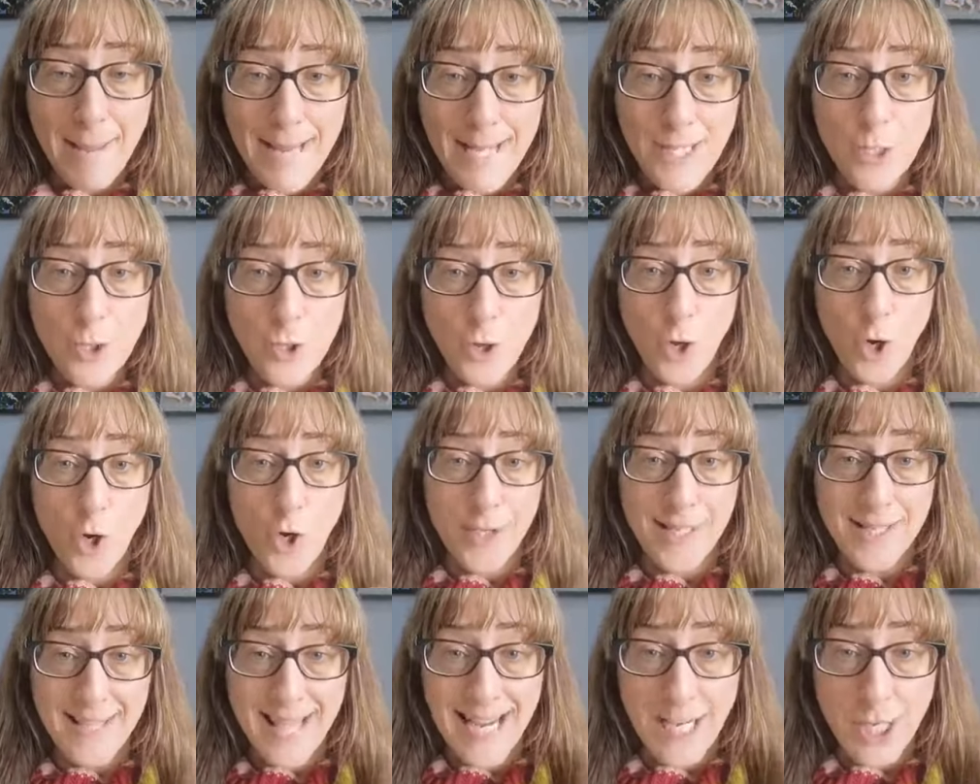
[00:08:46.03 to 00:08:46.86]

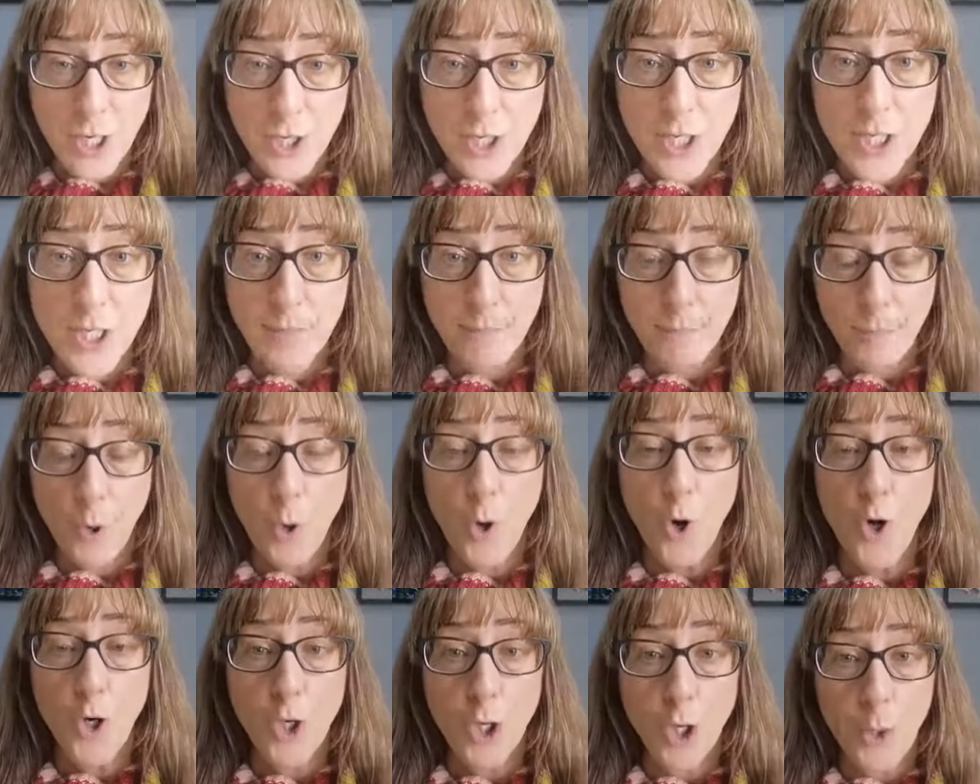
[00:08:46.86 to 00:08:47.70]
mentors that can
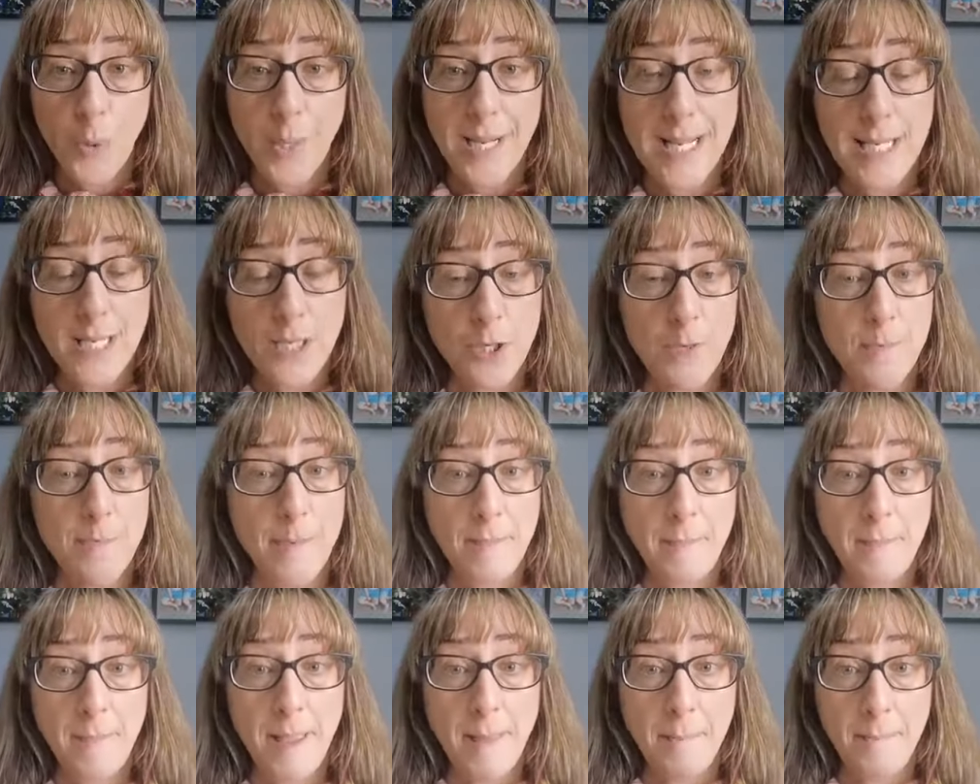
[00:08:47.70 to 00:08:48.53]
support you
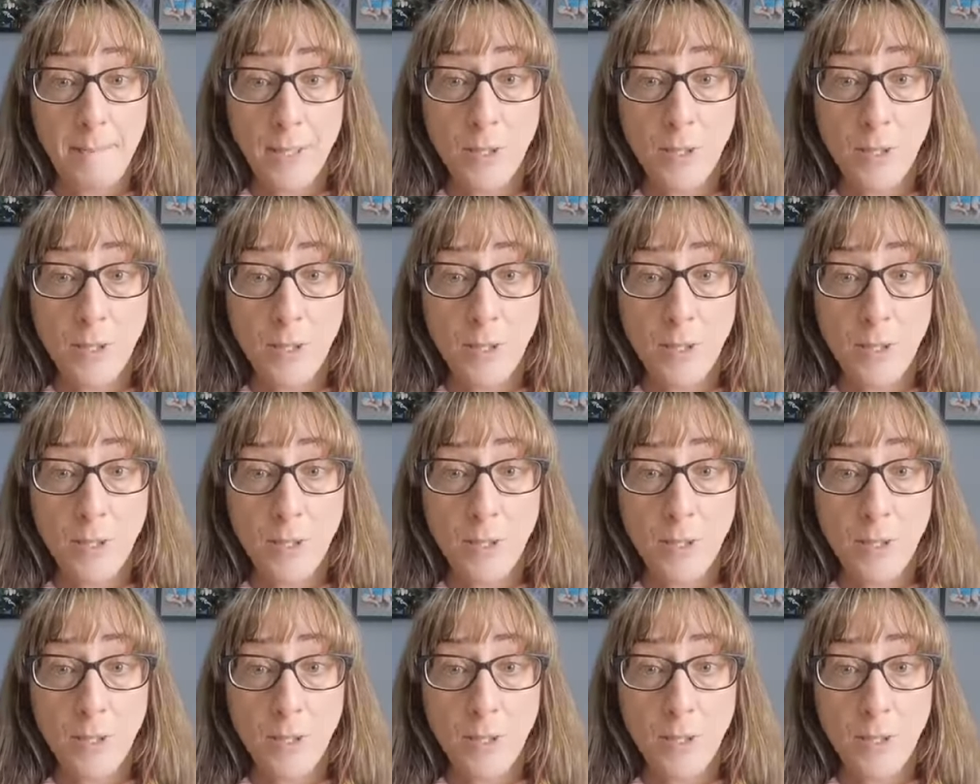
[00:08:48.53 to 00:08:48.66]
into